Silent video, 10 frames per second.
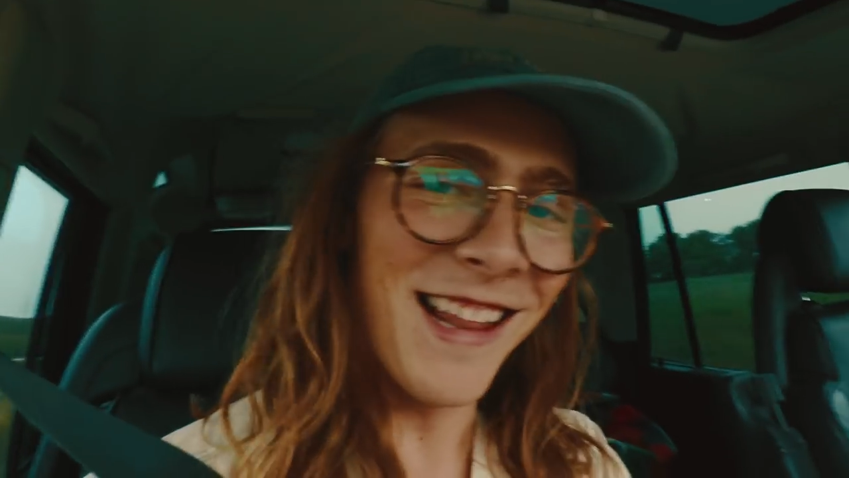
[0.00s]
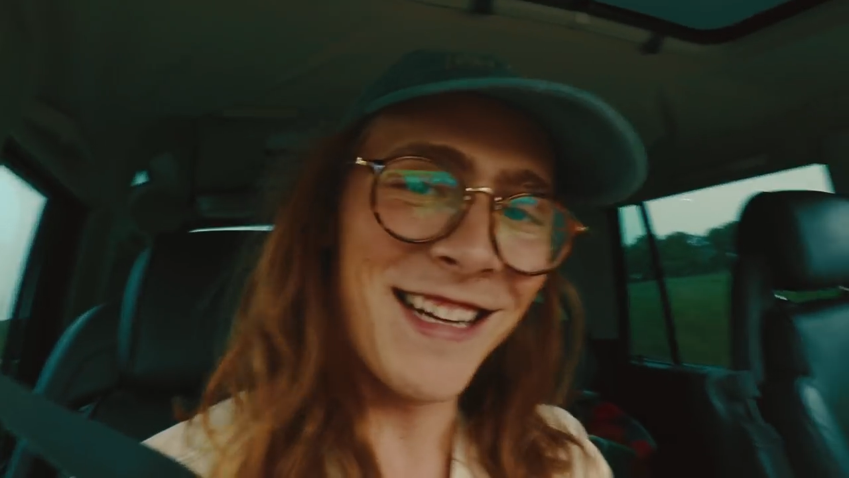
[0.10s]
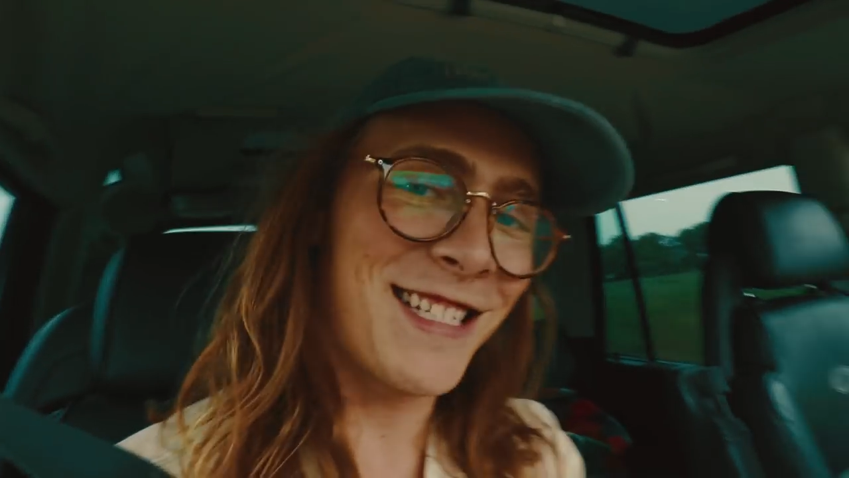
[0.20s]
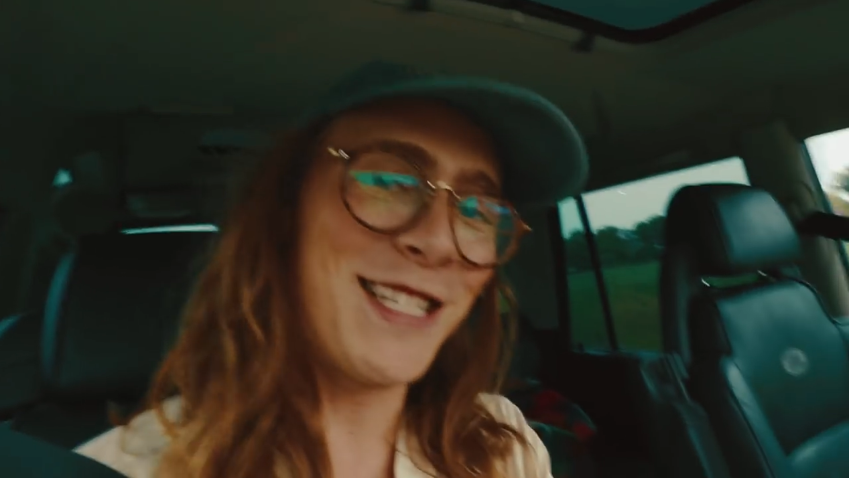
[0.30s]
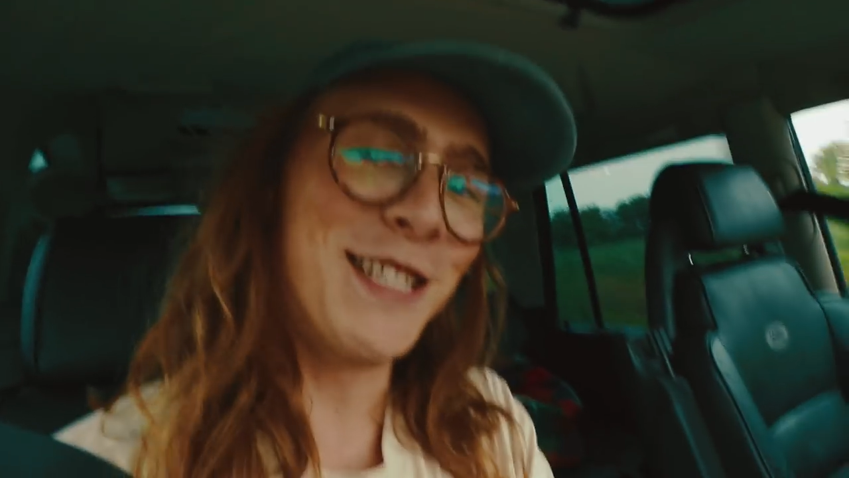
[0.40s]

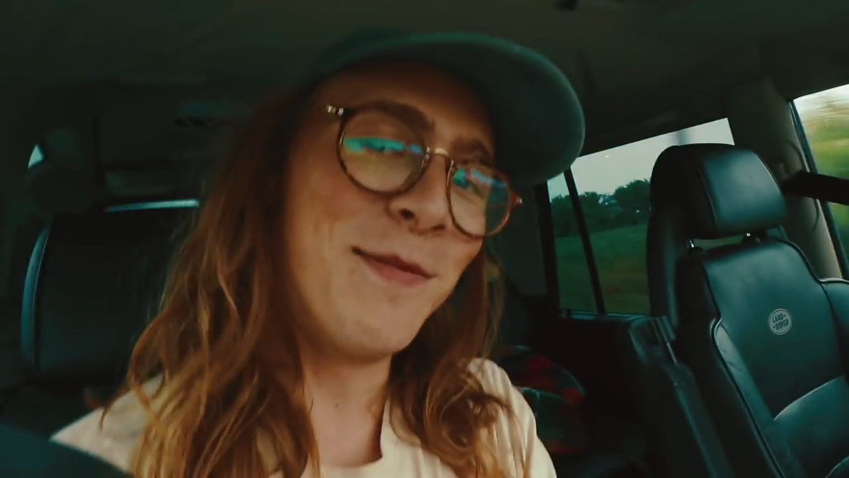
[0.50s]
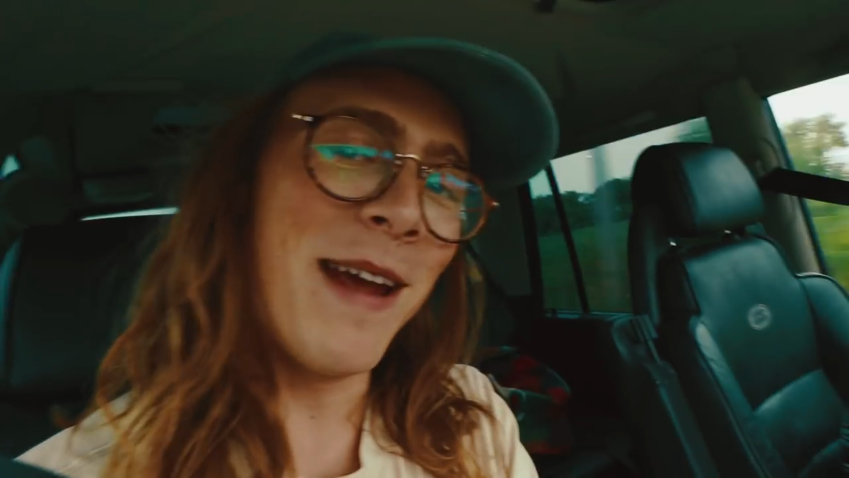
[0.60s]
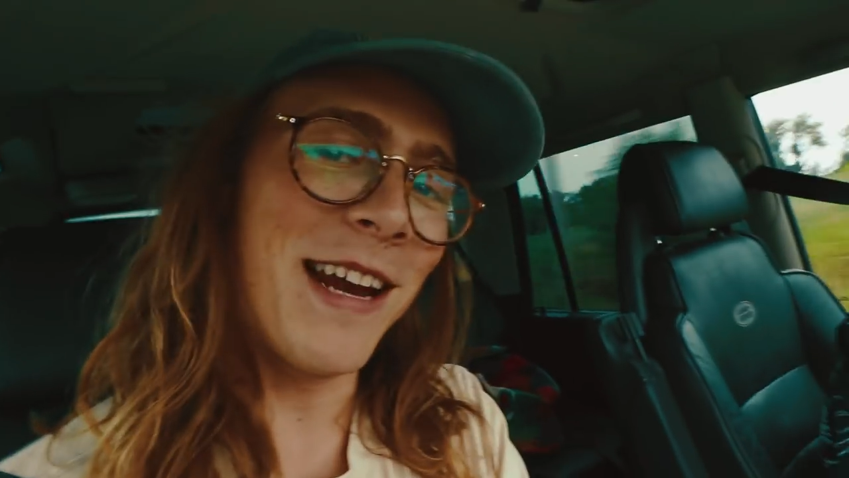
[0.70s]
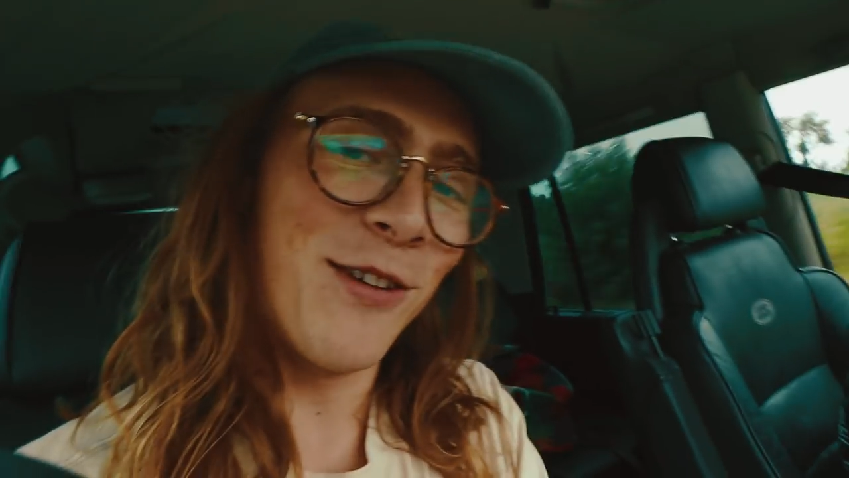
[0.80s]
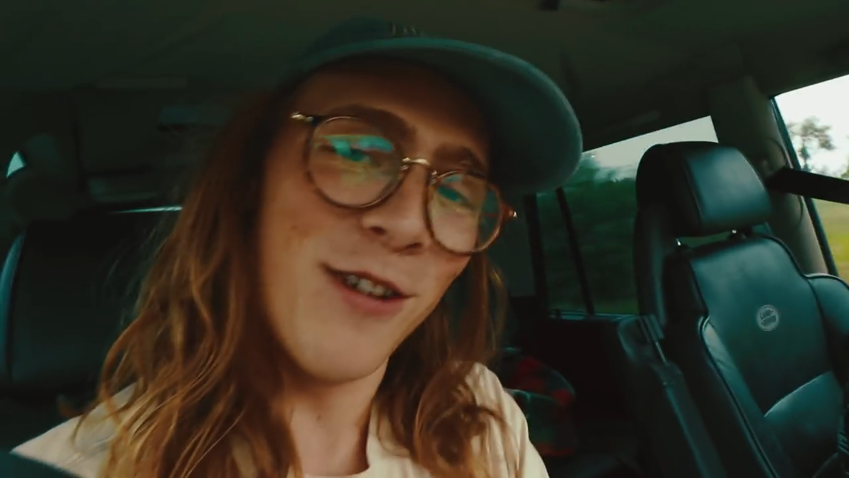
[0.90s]
likes to just
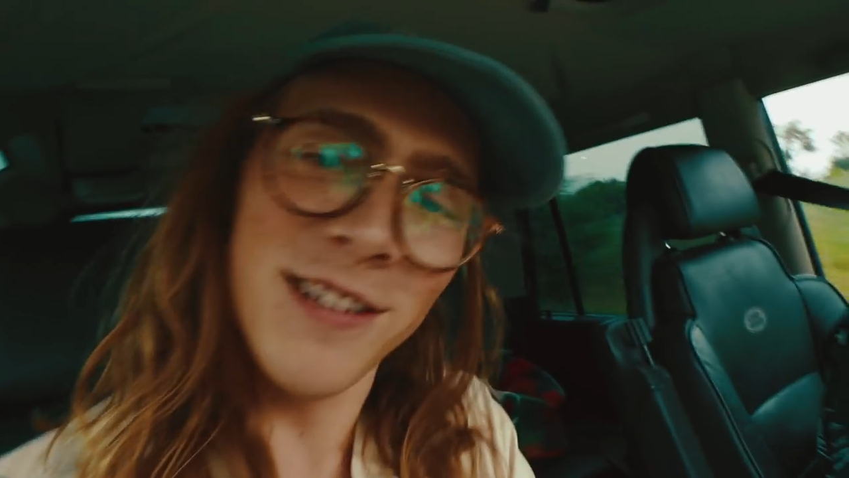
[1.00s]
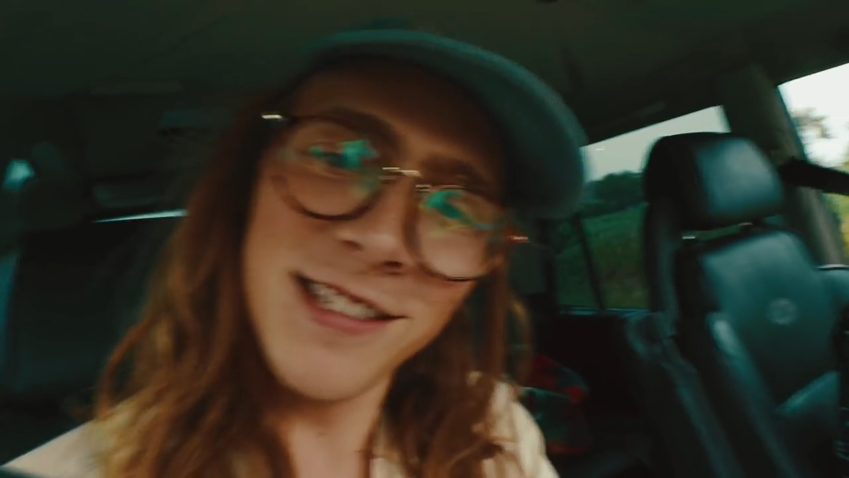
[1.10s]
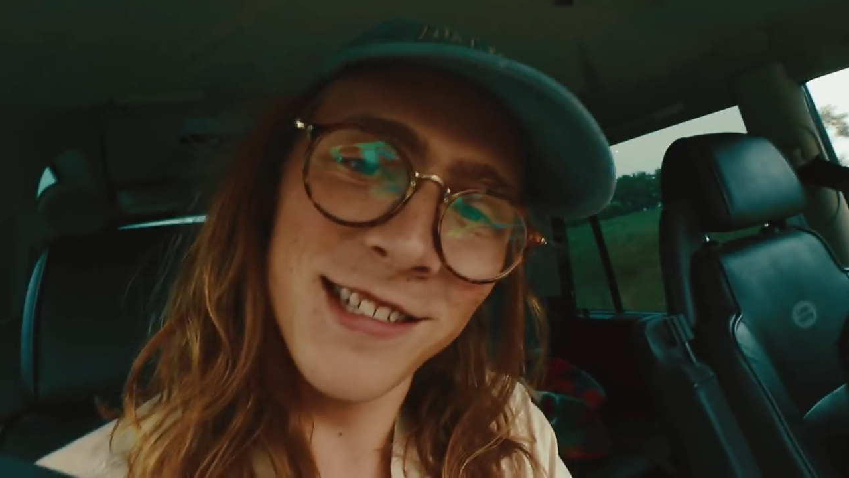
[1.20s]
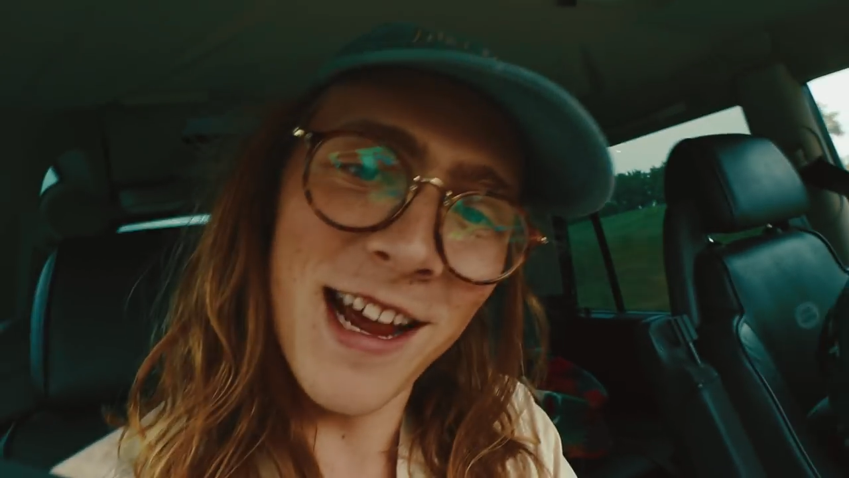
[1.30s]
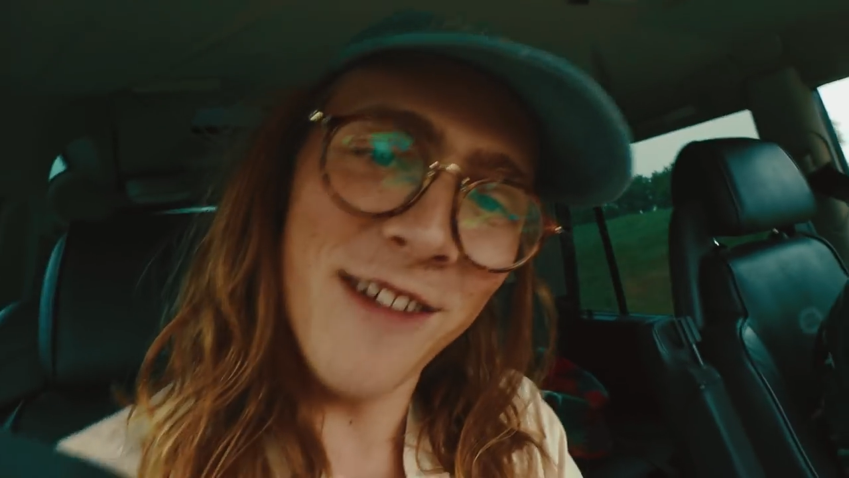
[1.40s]
make
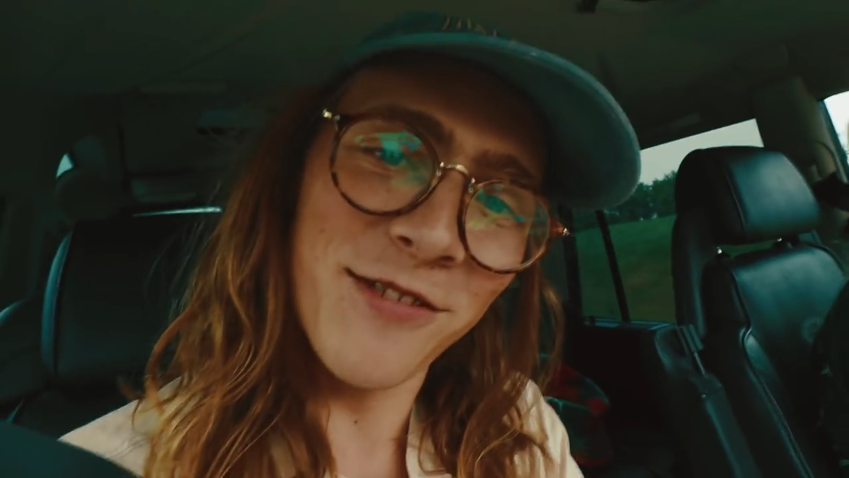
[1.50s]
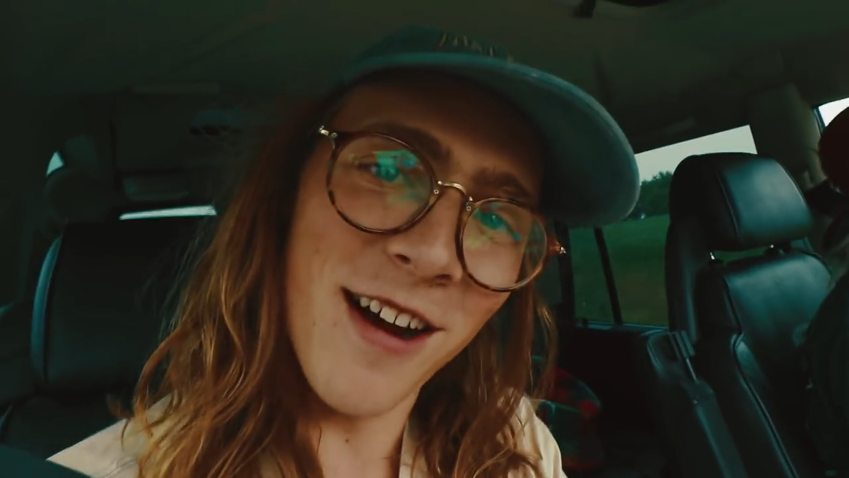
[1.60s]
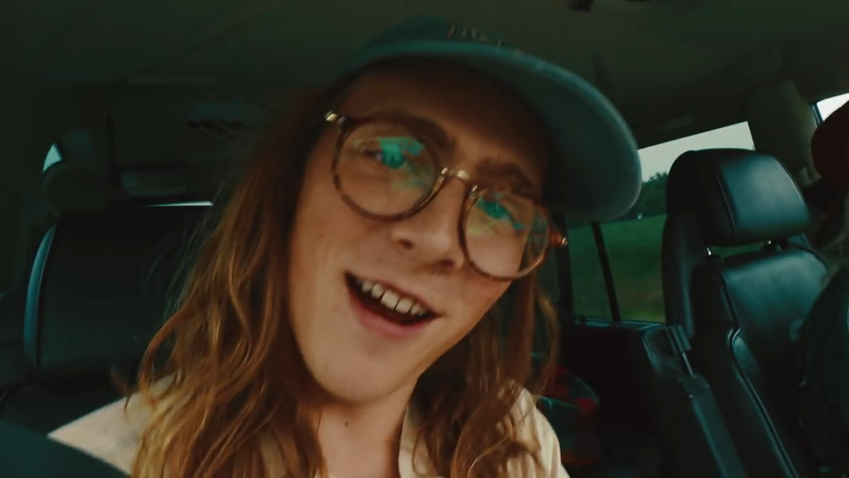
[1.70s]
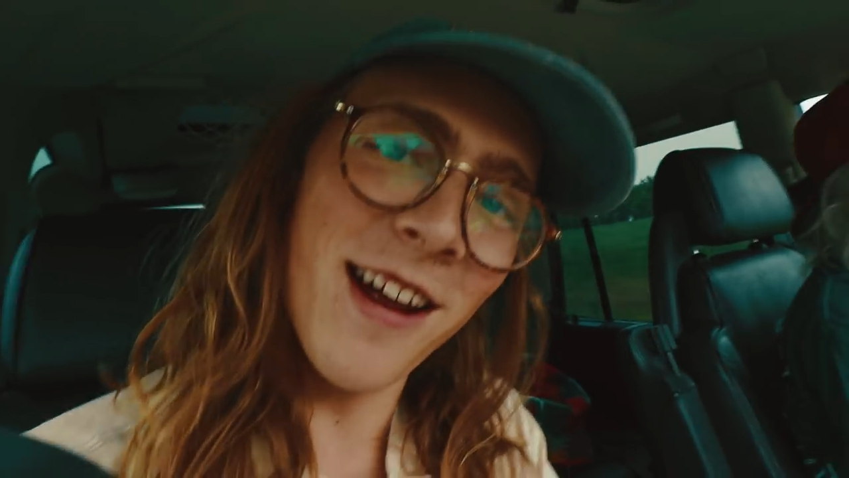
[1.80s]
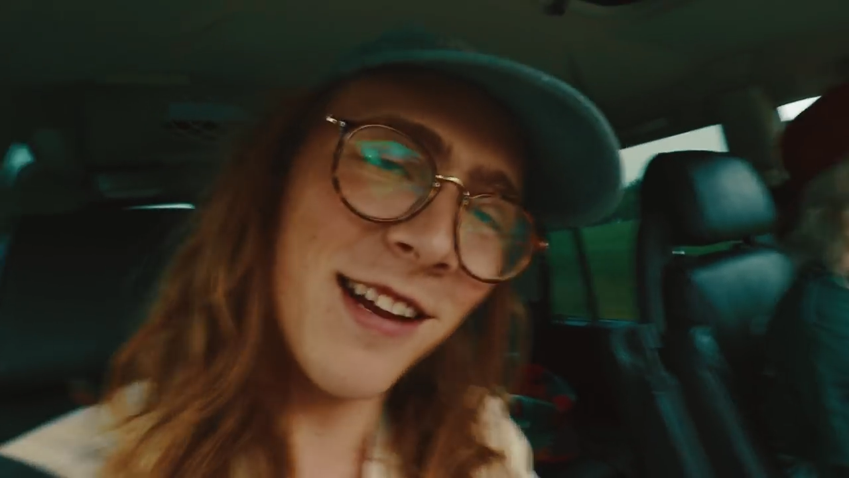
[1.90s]
noises after
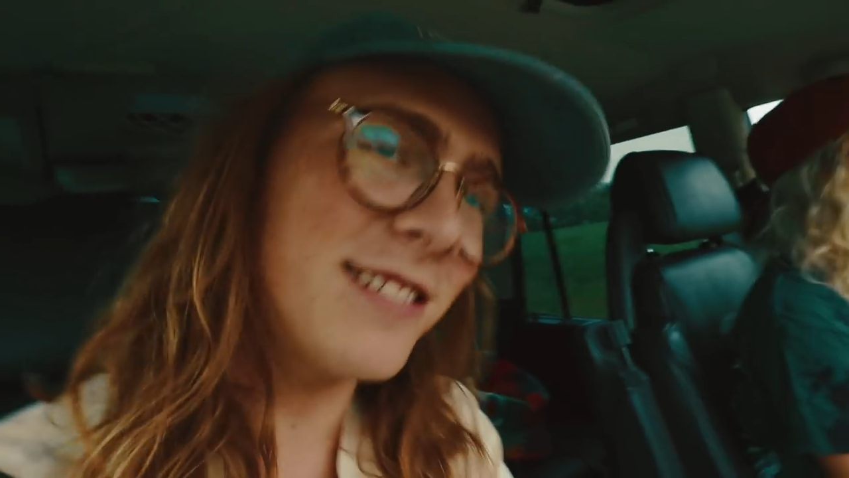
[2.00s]
I